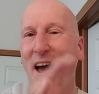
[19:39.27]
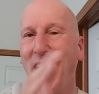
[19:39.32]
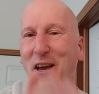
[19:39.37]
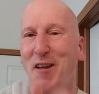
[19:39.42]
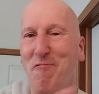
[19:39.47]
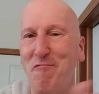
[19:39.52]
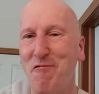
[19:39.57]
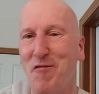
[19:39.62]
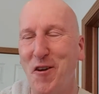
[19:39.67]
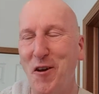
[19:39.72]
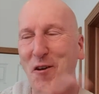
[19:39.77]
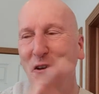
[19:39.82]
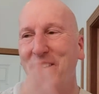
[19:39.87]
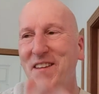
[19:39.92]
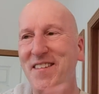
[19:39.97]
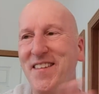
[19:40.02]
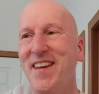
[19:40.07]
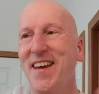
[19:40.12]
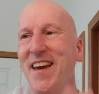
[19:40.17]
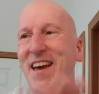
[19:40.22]
I can feel
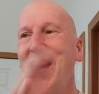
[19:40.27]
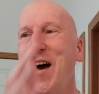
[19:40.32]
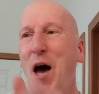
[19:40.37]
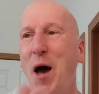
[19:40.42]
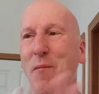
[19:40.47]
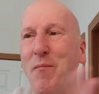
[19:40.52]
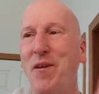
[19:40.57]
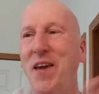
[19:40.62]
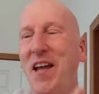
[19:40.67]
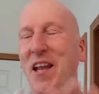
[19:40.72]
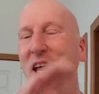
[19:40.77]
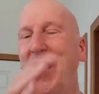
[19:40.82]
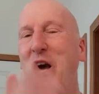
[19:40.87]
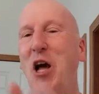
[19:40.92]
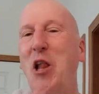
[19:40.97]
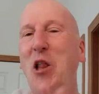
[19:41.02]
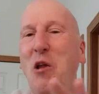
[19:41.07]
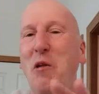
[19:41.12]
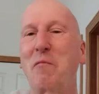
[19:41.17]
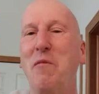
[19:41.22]
it. I'm
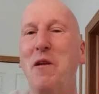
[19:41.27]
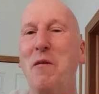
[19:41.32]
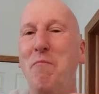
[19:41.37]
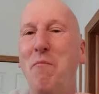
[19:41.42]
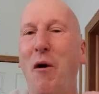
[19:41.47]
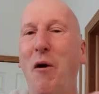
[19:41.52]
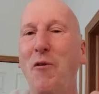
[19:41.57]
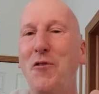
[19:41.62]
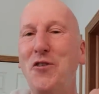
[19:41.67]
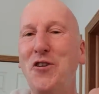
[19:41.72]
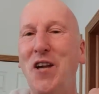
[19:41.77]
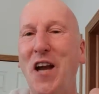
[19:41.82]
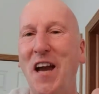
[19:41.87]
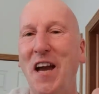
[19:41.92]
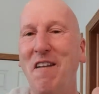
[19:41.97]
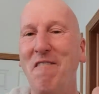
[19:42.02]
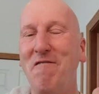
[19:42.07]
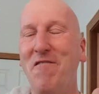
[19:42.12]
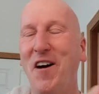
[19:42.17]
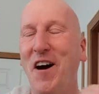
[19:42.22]
getting a little bit of
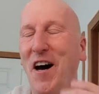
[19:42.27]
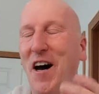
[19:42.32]
post-shave.